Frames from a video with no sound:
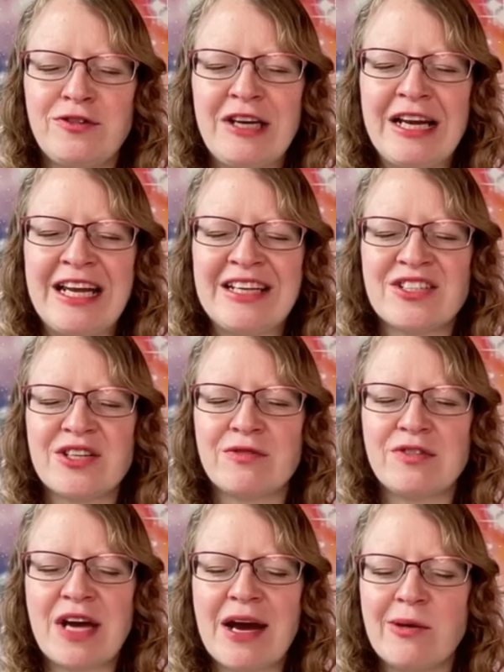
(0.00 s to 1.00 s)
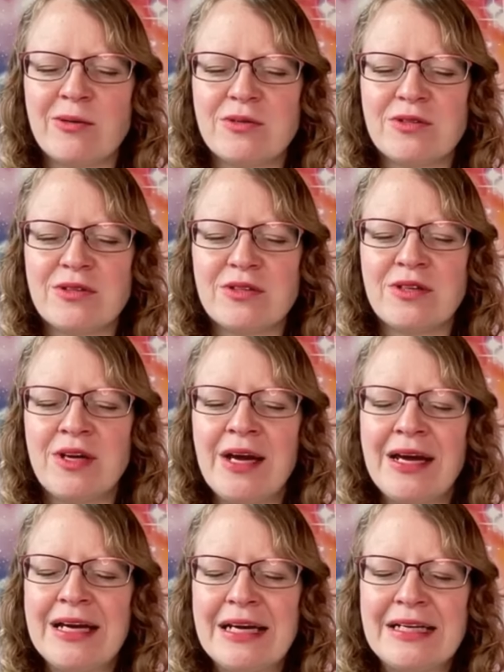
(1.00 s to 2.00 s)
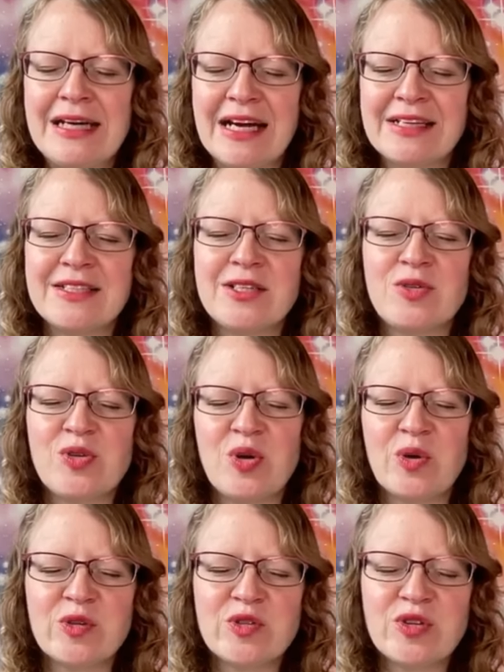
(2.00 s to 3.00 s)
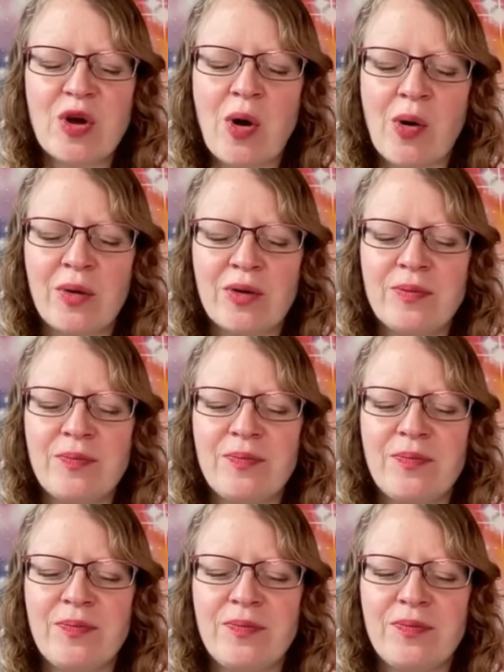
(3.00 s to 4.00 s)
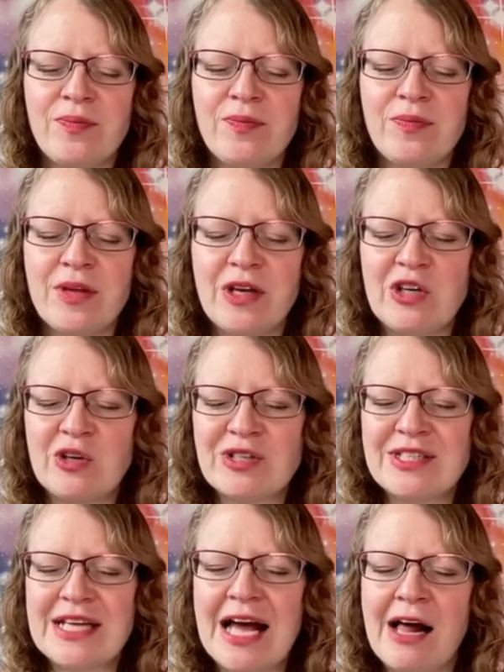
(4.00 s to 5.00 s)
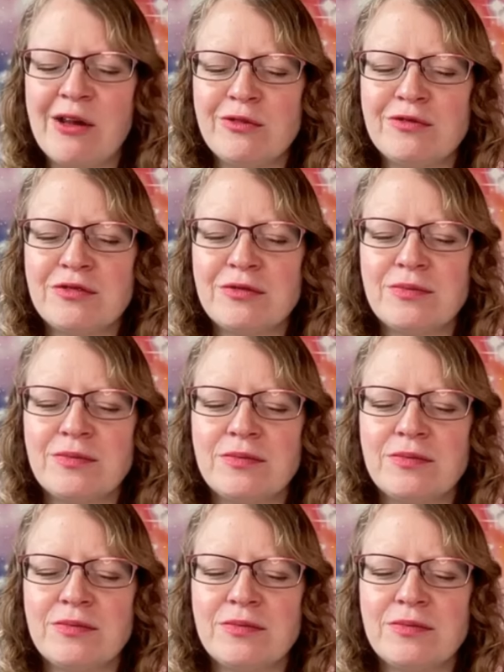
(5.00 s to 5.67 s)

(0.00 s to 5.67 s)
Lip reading: feelings of doubt connected to your soul and yourself.